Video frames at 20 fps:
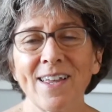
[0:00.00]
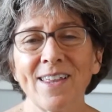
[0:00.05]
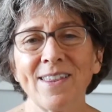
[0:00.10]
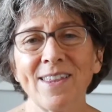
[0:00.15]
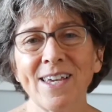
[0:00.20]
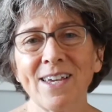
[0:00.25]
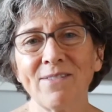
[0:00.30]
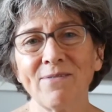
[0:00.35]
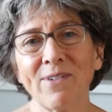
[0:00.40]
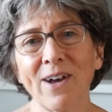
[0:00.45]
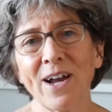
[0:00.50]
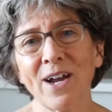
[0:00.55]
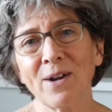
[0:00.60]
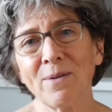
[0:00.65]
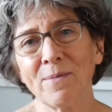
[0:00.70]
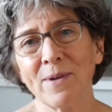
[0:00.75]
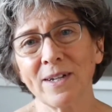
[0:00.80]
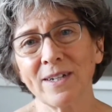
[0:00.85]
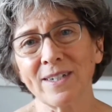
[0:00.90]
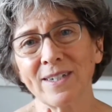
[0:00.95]
The
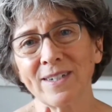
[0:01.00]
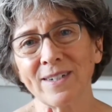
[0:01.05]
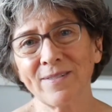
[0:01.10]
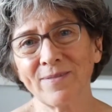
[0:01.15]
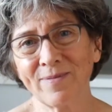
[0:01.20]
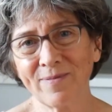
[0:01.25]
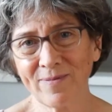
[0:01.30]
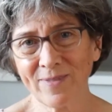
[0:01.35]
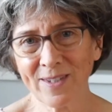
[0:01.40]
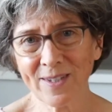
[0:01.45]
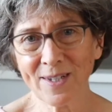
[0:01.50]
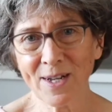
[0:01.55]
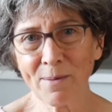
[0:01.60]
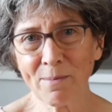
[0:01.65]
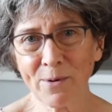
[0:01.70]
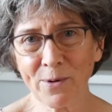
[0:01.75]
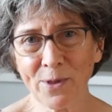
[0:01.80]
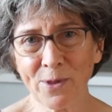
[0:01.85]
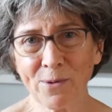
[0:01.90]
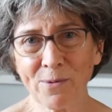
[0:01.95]
environment is
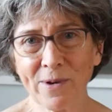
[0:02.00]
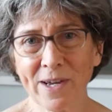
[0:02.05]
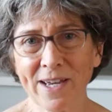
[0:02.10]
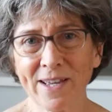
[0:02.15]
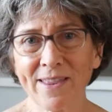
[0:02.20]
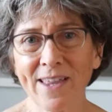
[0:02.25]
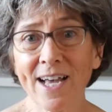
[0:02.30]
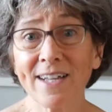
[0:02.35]
number three.